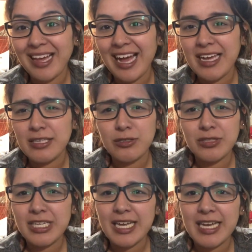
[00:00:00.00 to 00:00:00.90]
I
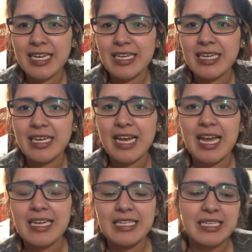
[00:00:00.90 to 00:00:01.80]
don't think I
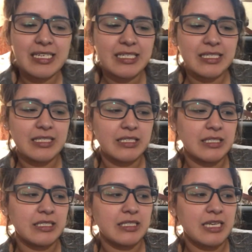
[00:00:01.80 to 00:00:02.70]
ended
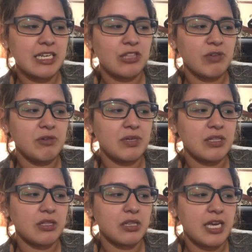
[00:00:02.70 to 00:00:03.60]
day three
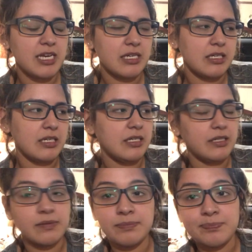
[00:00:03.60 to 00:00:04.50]
with like
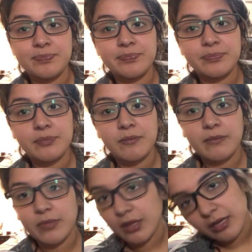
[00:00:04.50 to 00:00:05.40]
um,
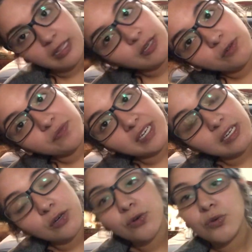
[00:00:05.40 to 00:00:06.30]
a little
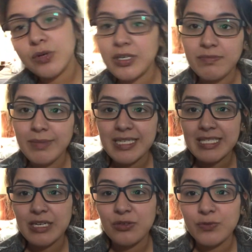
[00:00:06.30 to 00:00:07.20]
video of
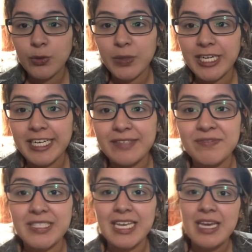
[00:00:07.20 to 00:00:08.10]
myself or
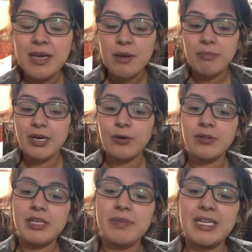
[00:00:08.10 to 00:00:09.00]
whatevs but
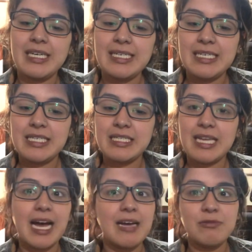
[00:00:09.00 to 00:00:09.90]
only because
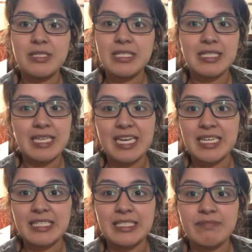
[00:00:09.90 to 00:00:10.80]
I was
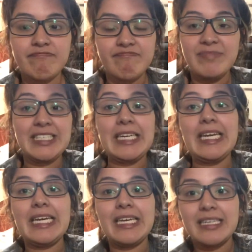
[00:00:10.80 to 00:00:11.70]
dead
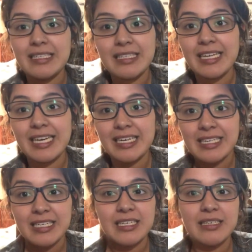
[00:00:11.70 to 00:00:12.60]
dead like
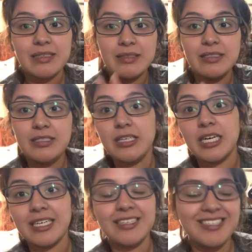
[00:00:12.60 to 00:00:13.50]

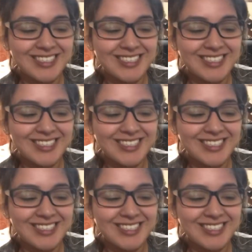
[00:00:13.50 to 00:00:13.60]
done